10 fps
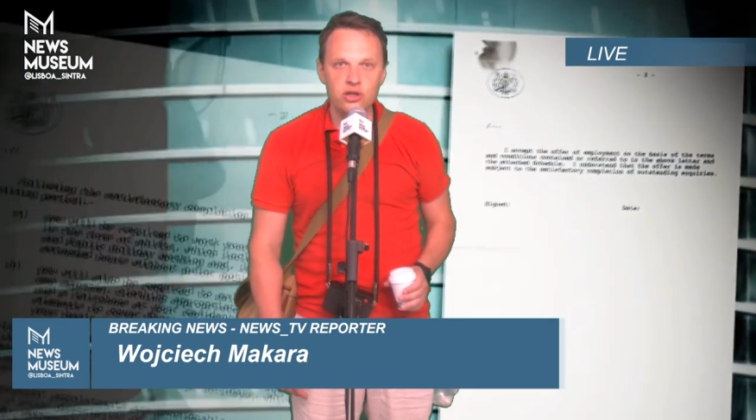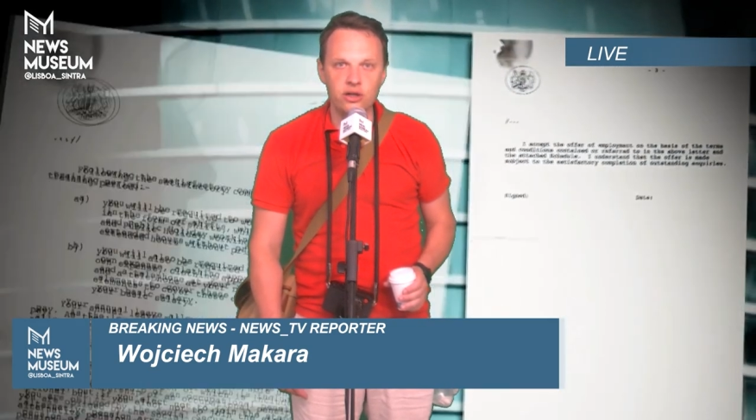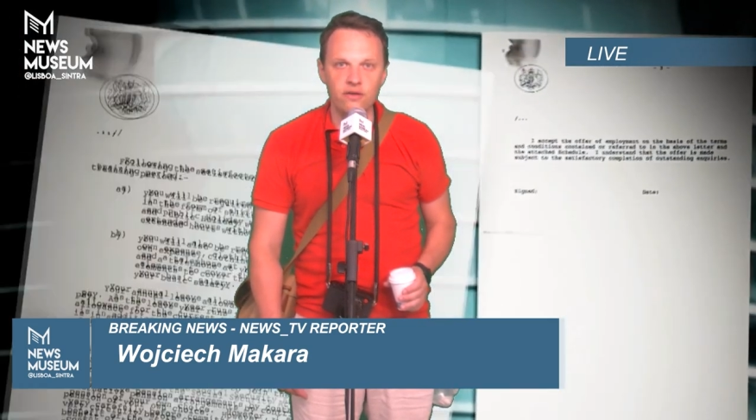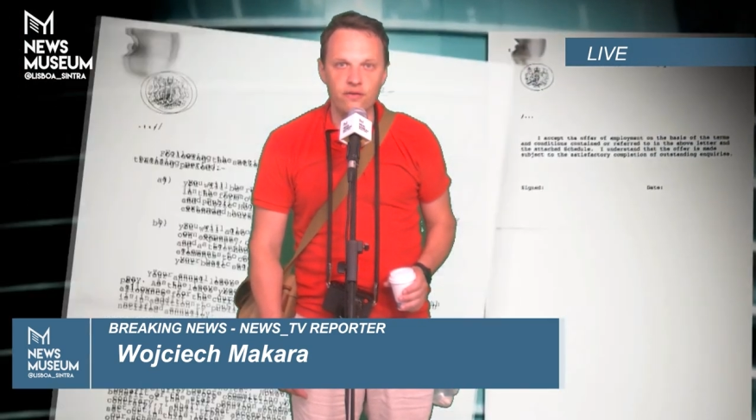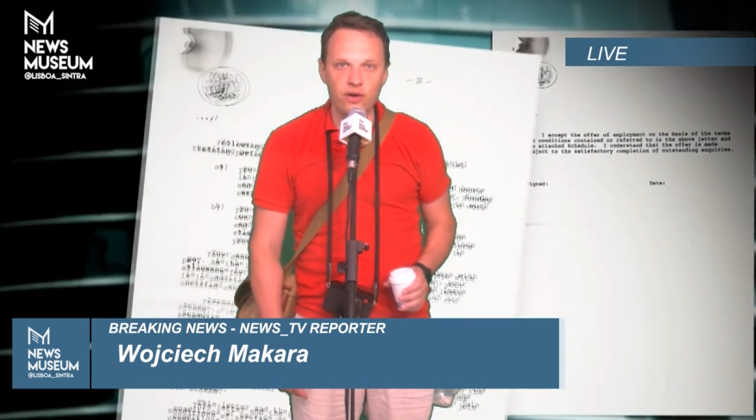
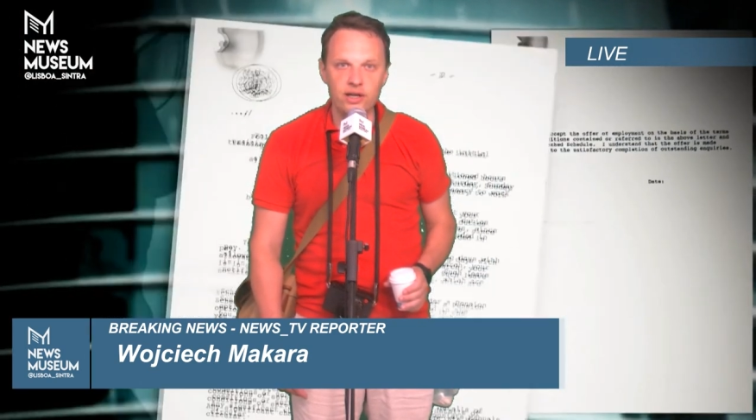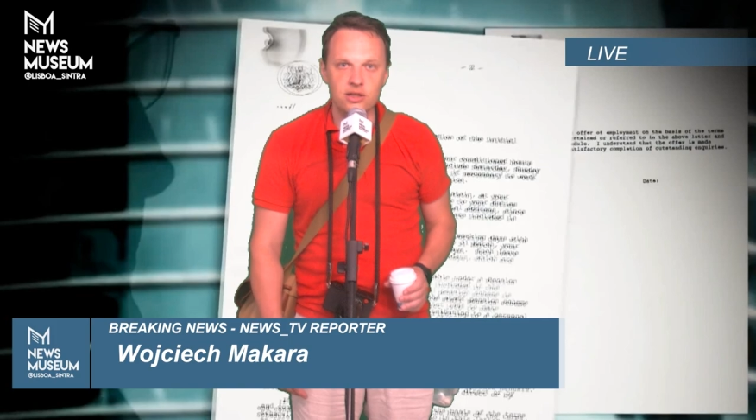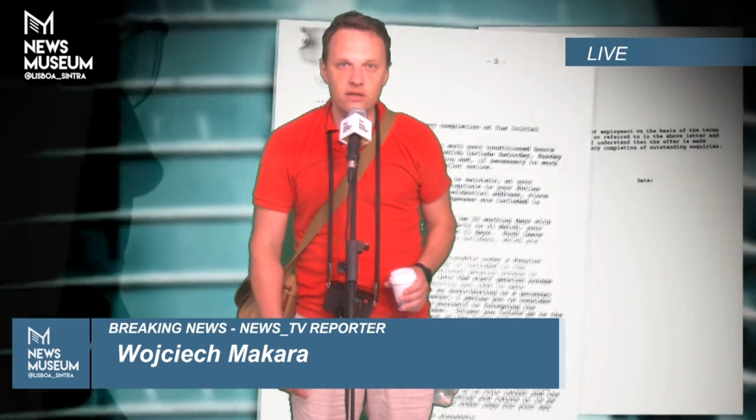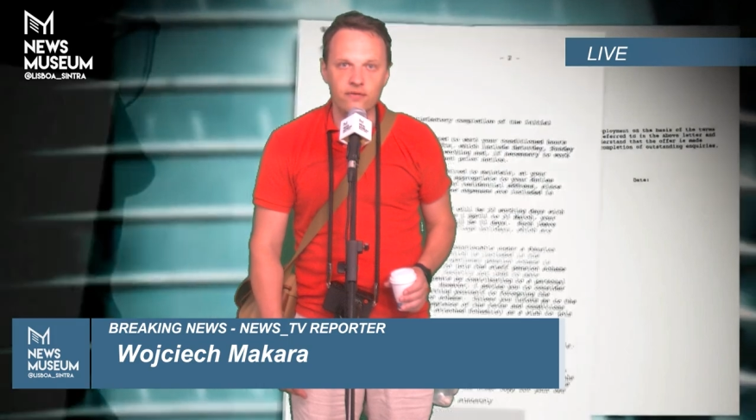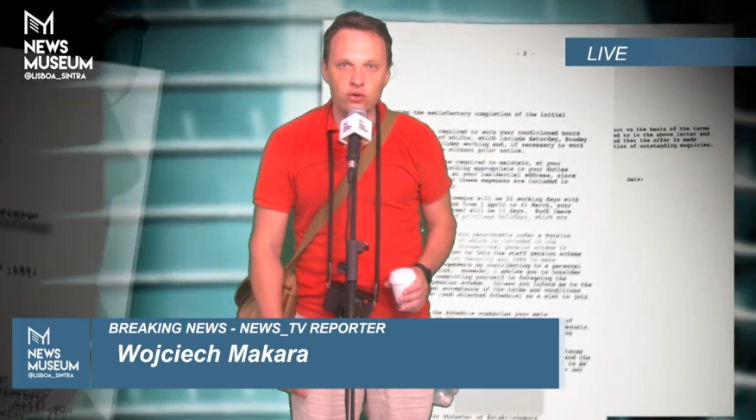in France
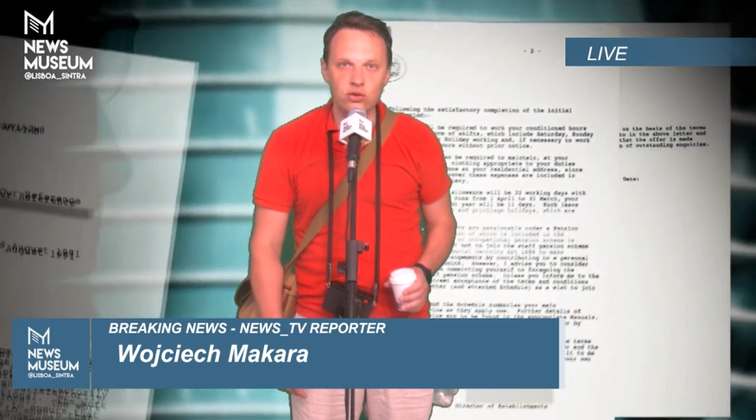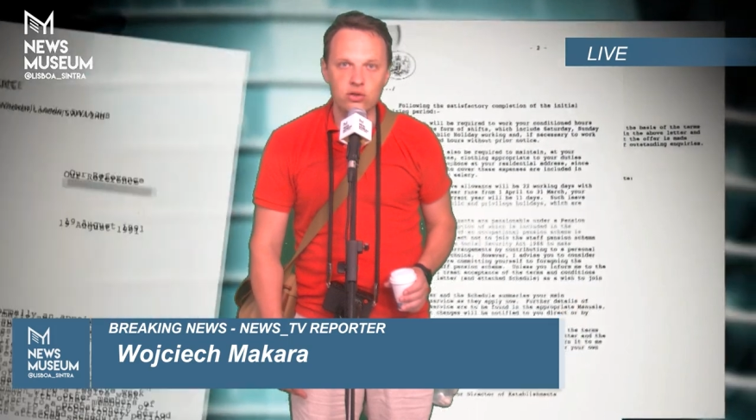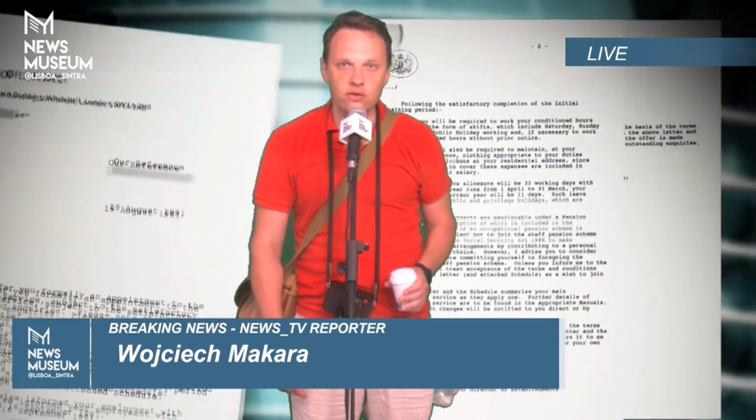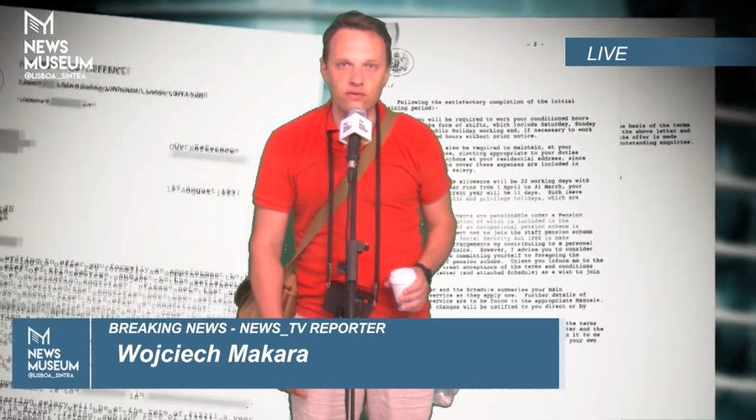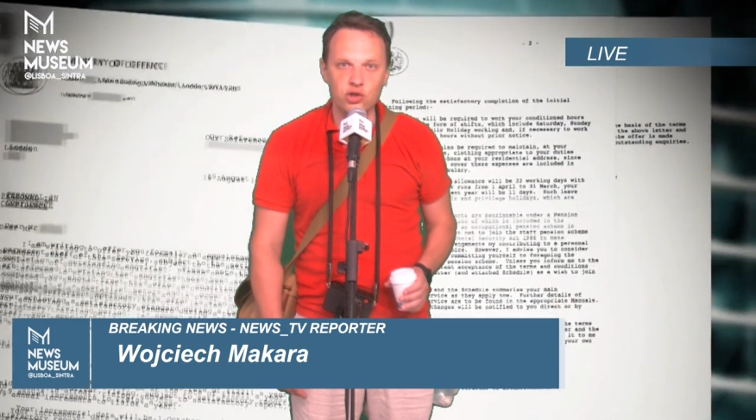and photos
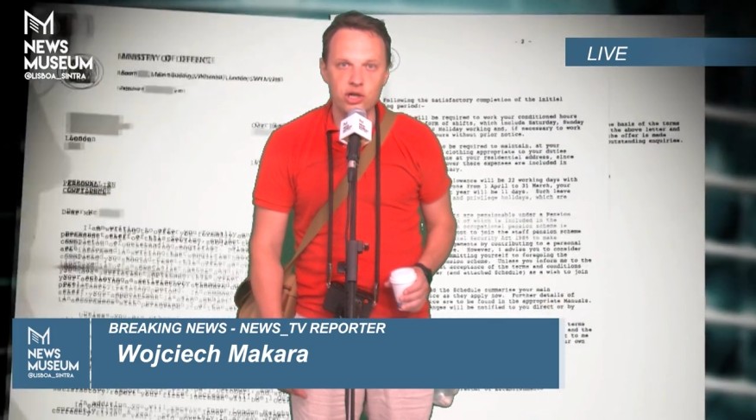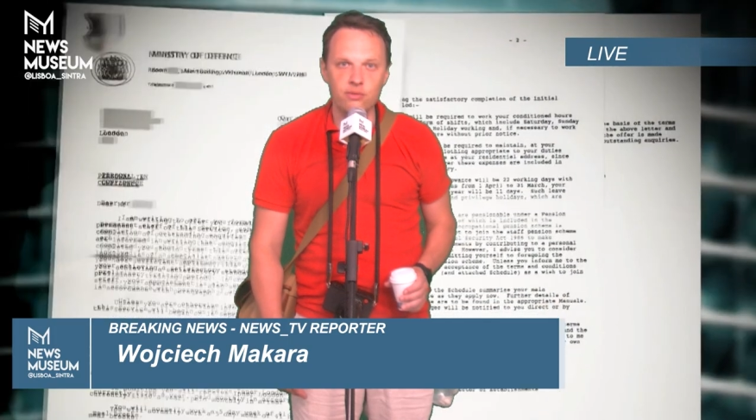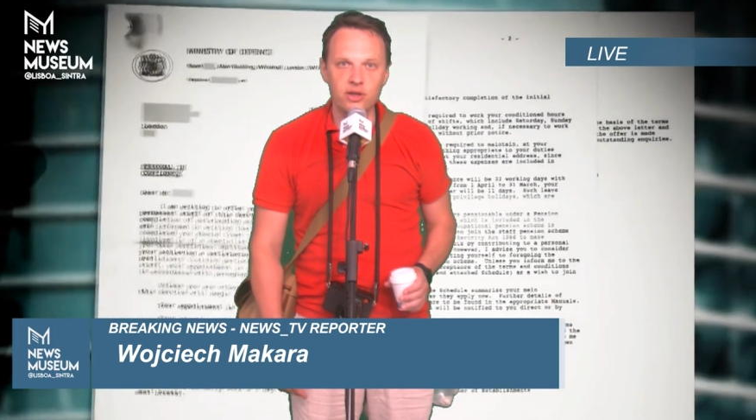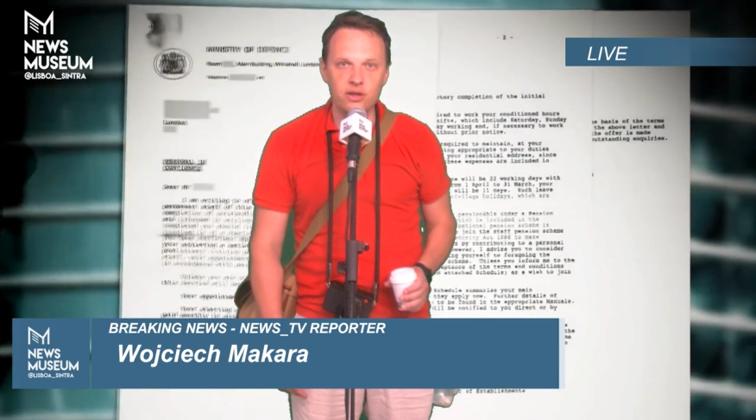of German